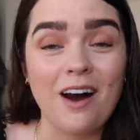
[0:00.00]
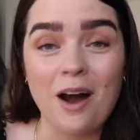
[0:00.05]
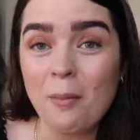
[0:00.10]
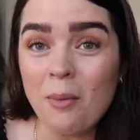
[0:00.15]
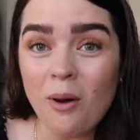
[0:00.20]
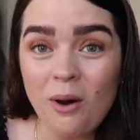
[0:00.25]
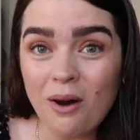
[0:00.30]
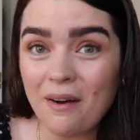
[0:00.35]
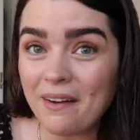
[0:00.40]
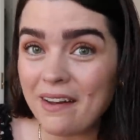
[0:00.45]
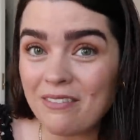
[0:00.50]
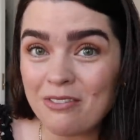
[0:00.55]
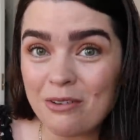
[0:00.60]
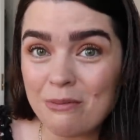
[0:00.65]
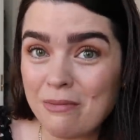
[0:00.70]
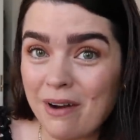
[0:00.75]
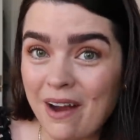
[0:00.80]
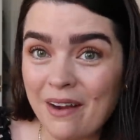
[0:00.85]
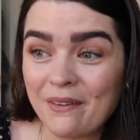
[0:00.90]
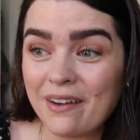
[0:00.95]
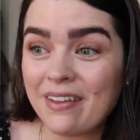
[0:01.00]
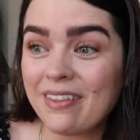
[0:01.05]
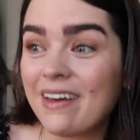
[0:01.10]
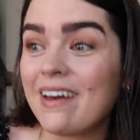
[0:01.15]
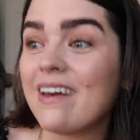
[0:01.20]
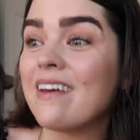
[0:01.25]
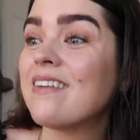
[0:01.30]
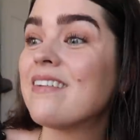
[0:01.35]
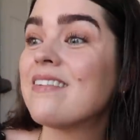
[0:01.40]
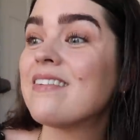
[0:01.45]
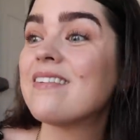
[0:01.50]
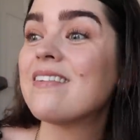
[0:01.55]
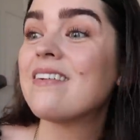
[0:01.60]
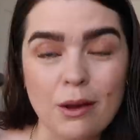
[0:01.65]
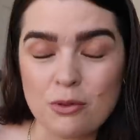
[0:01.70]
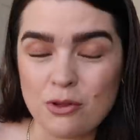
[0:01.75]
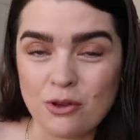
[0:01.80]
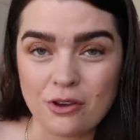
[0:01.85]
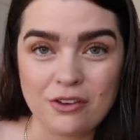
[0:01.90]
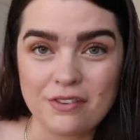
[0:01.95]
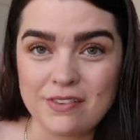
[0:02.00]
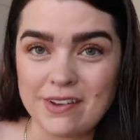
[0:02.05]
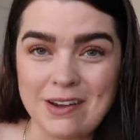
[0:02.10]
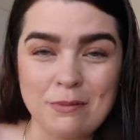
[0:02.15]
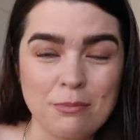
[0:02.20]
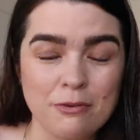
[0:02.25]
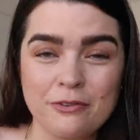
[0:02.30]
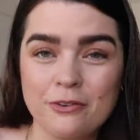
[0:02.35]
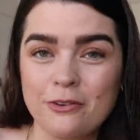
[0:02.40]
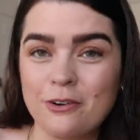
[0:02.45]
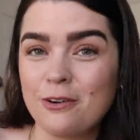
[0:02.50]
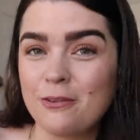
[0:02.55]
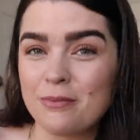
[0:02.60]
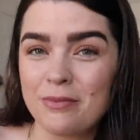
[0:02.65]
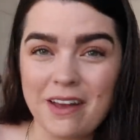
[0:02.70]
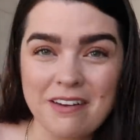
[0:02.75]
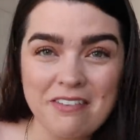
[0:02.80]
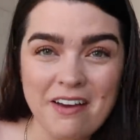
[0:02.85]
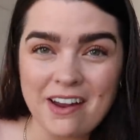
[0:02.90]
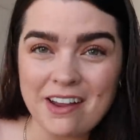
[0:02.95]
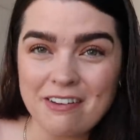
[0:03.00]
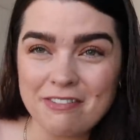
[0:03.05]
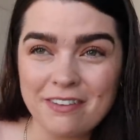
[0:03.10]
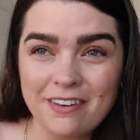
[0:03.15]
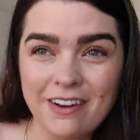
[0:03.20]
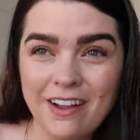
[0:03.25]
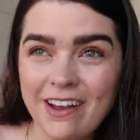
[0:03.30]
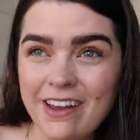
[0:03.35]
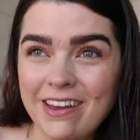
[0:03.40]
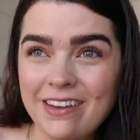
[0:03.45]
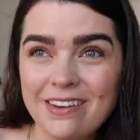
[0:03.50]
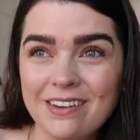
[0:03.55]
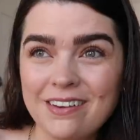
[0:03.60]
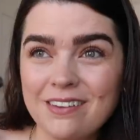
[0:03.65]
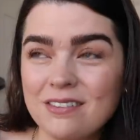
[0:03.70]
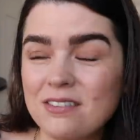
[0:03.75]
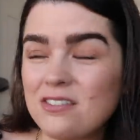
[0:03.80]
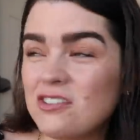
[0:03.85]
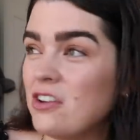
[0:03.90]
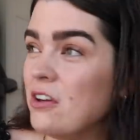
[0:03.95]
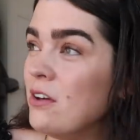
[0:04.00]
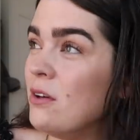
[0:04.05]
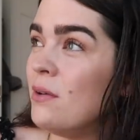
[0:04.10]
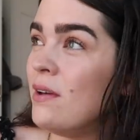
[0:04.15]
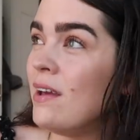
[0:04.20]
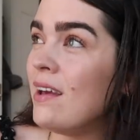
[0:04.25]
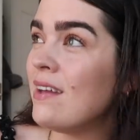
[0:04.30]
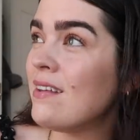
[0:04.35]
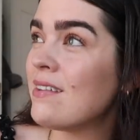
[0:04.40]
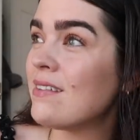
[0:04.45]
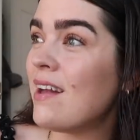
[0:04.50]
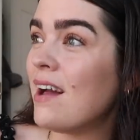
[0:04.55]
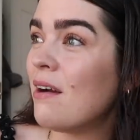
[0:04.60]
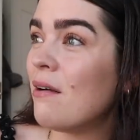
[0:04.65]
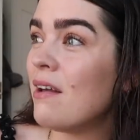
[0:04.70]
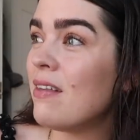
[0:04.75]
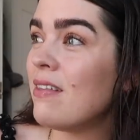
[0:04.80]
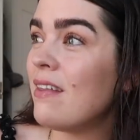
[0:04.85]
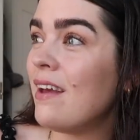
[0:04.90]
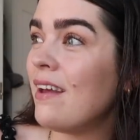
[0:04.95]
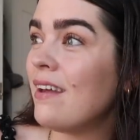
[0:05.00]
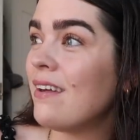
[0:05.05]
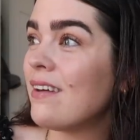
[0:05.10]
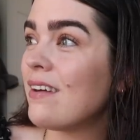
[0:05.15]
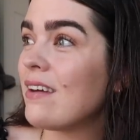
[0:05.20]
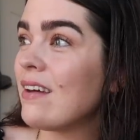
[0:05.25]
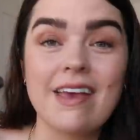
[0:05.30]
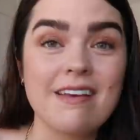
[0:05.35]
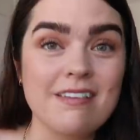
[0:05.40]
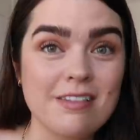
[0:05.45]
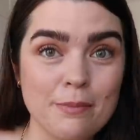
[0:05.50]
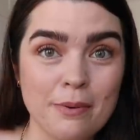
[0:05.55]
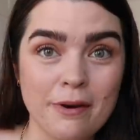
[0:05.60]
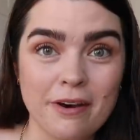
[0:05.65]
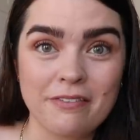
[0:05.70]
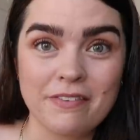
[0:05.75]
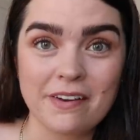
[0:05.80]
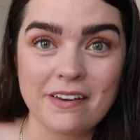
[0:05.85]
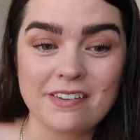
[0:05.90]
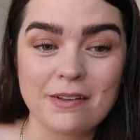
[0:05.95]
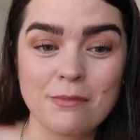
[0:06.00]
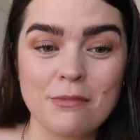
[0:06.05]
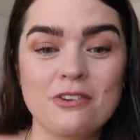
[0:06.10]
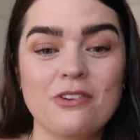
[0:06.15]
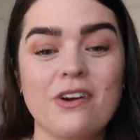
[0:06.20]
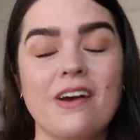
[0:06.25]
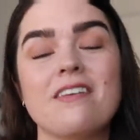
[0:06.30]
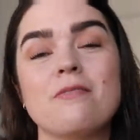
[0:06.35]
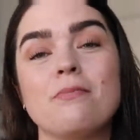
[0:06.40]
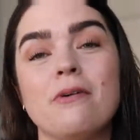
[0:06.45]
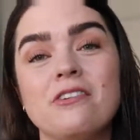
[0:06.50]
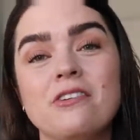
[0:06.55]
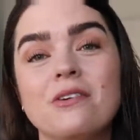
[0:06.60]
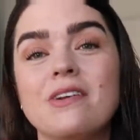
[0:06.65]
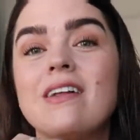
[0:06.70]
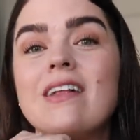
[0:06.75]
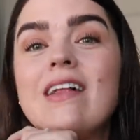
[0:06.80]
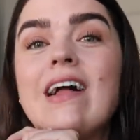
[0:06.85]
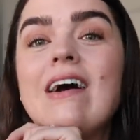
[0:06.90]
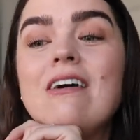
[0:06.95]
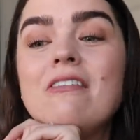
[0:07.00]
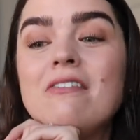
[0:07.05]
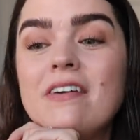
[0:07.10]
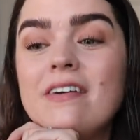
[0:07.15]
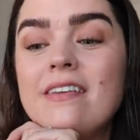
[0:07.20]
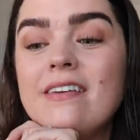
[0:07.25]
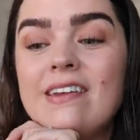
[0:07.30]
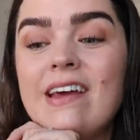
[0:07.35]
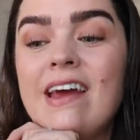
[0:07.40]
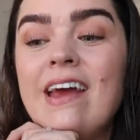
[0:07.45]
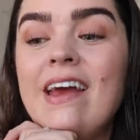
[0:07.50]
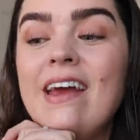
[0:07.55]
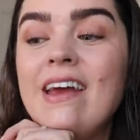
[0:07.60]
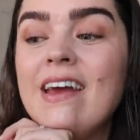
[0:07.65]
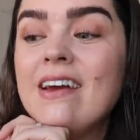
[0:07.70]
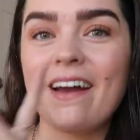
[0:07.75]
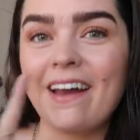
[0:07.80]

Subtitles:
I'm hot even wearing this. I'm sure you've seen it before. I've had it for like 2 years now, I think. It's the perfect summer dress, but I'll do a little outfit of the day.